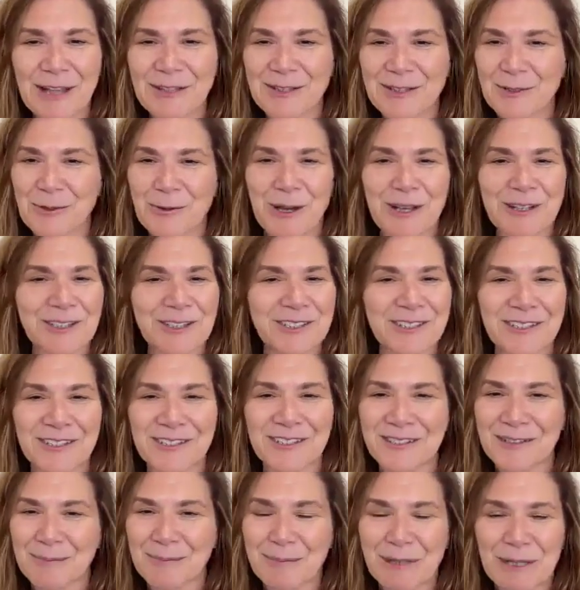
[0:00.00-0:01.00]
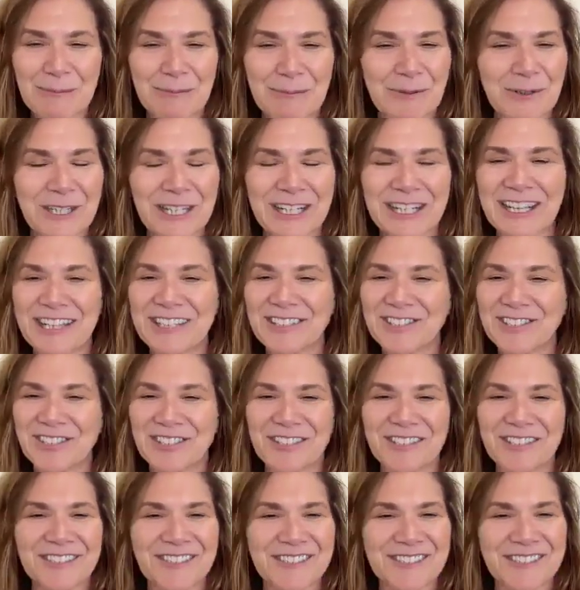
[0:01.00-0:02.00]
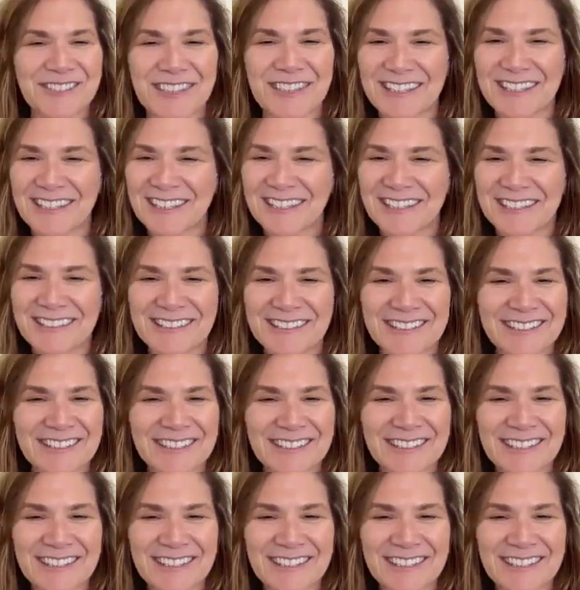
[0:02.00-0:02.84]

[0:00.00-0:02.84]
ask questions, people get anxious and